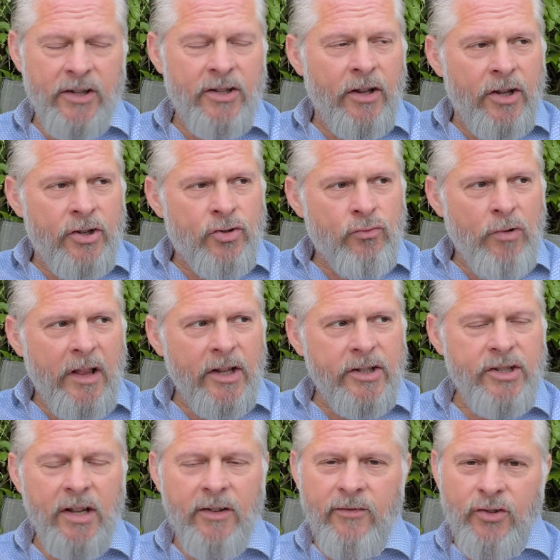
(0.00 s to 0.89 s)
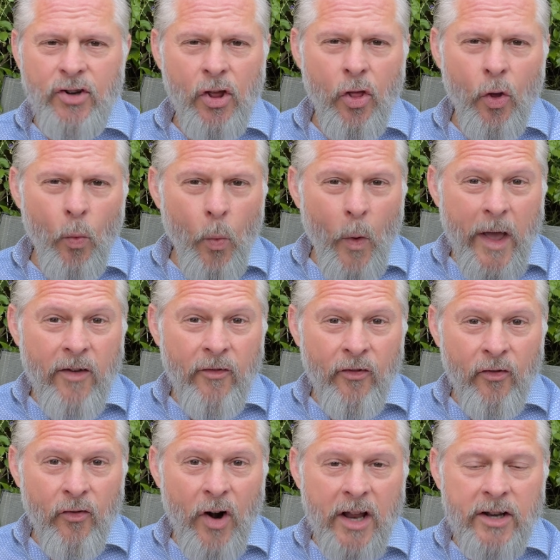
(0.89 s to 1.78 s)
It's relative to the
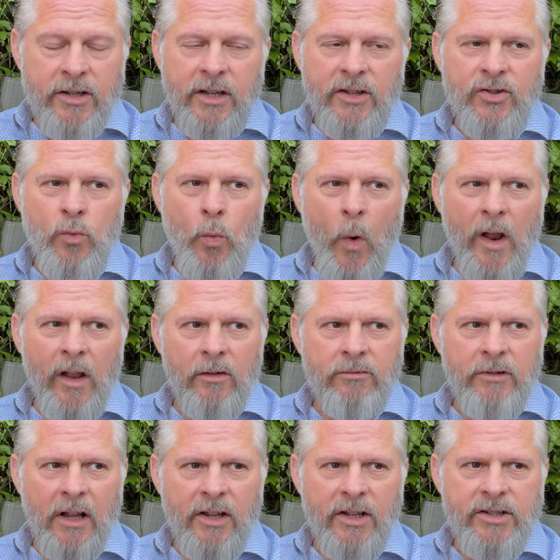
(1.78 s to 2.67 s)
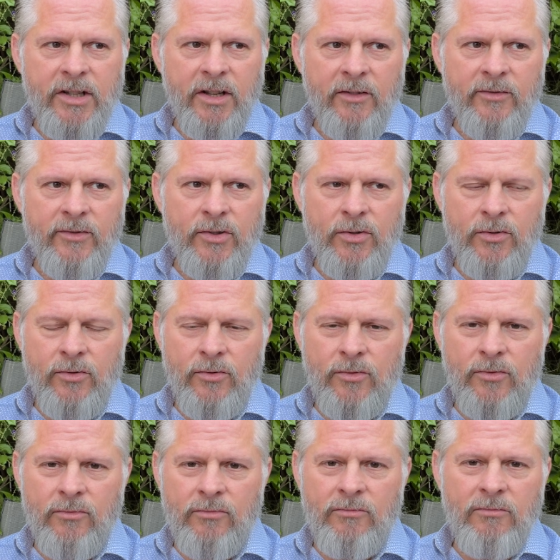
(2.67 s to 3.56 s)
wavefront. It's relative
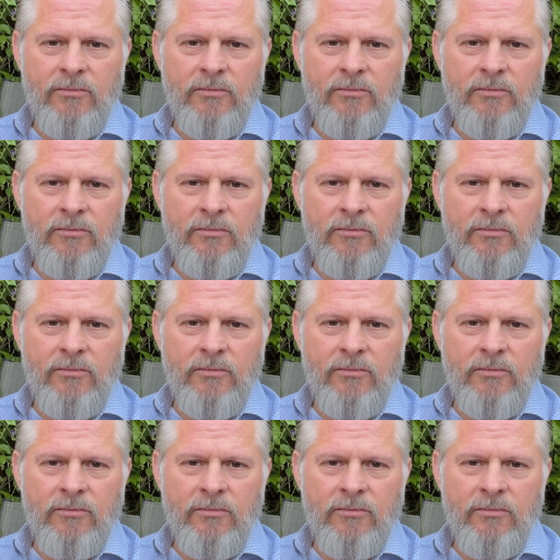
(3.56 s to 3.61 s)
to